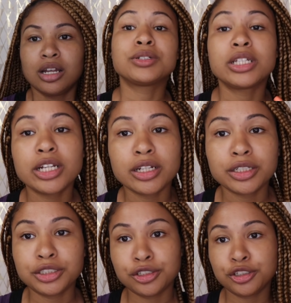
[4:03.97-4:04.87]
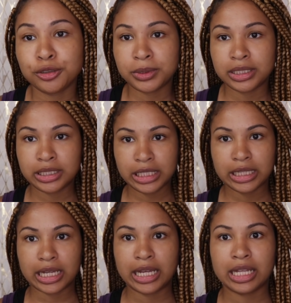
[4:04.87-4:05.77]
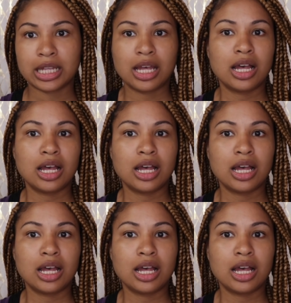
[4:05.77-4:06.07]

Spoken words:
I was looking on YouTube to see like